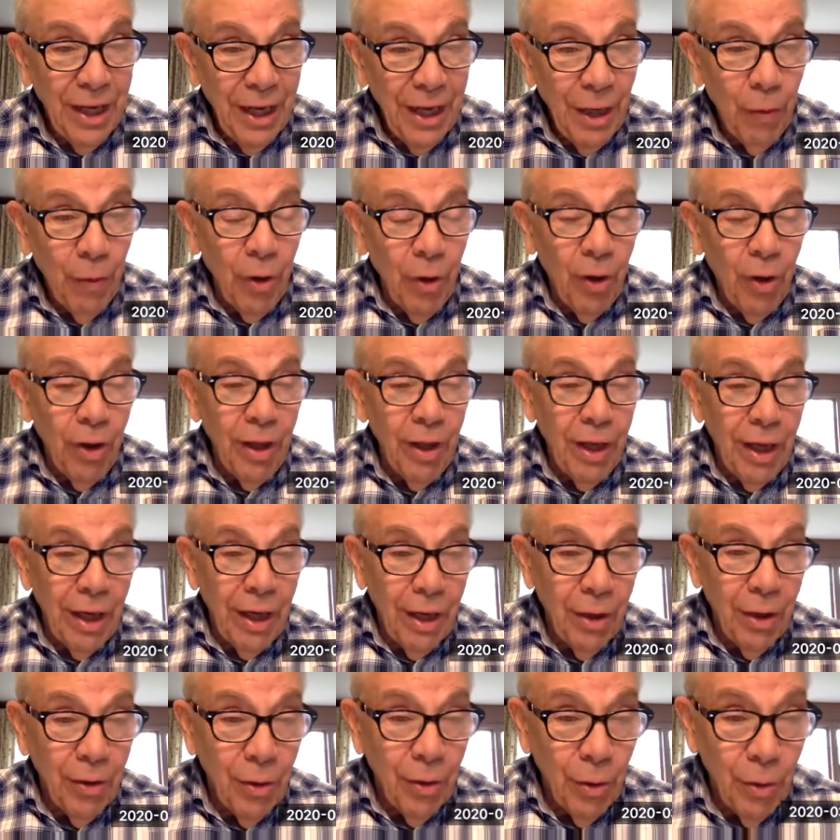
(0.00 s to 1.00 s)
And we all got
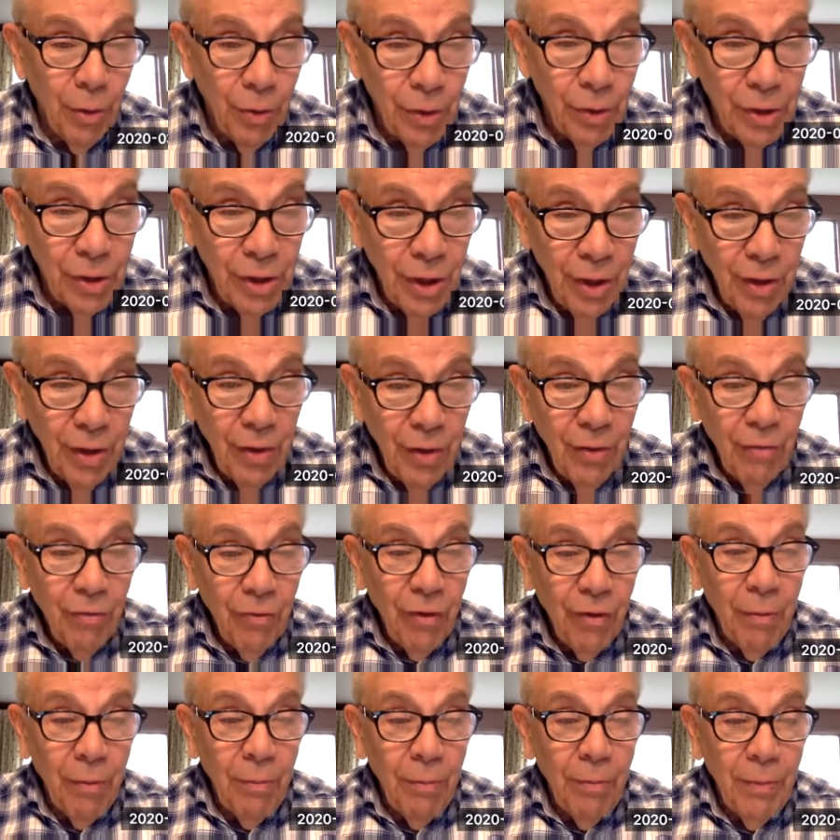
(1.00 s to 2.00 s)
our news
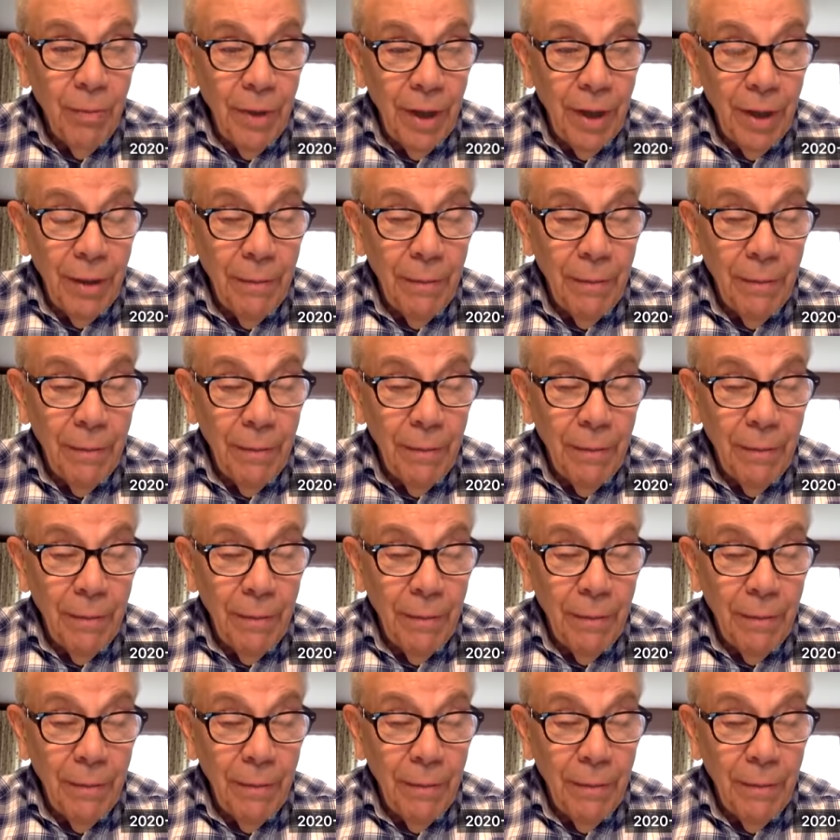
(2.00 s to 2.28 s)
from